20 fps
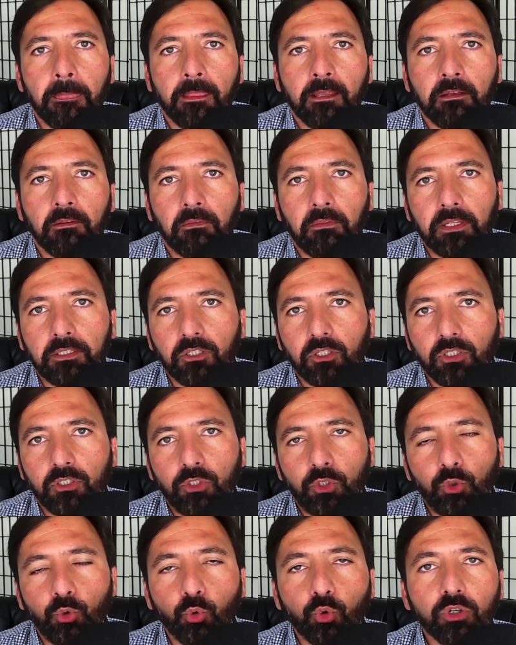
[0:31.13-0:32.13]
that are
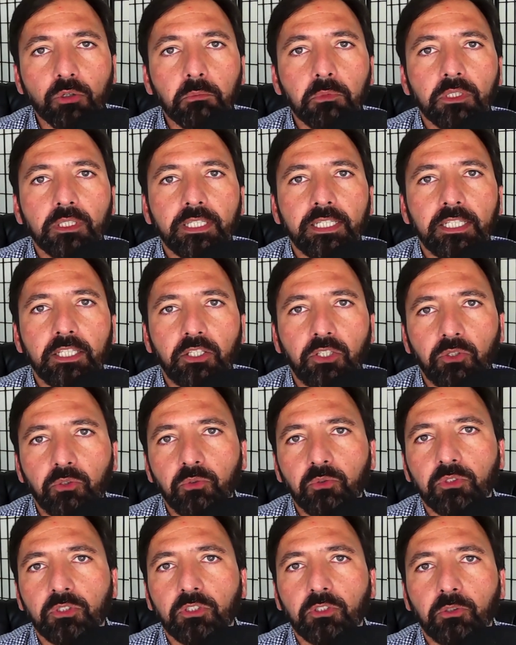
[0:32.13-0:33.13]
normally
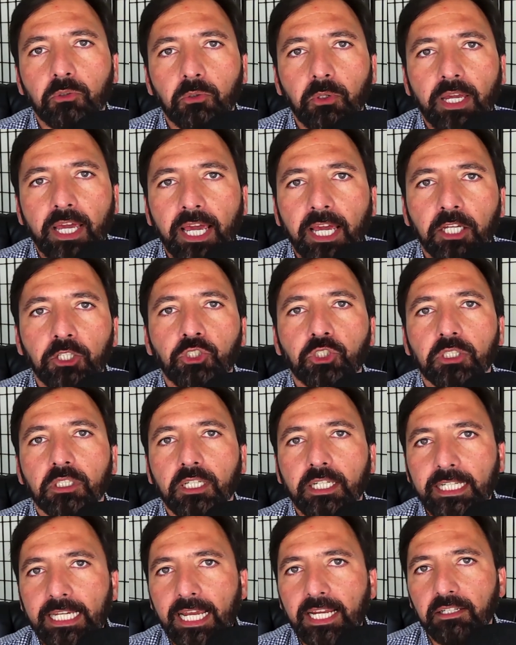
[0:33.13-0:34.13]
used to hedge
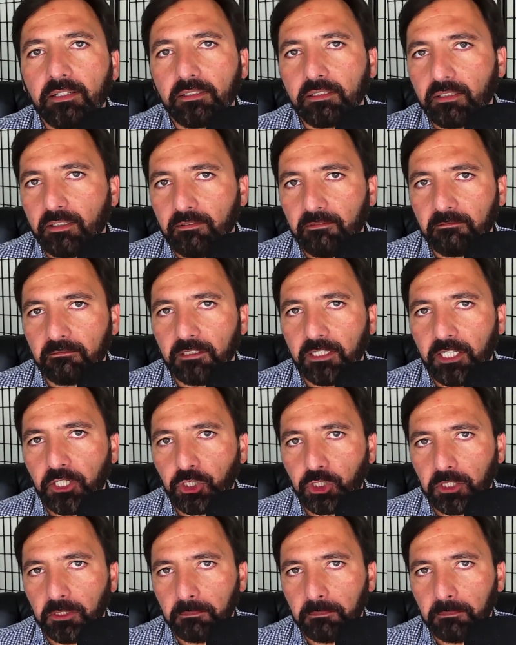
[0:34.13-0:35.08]
against inflation.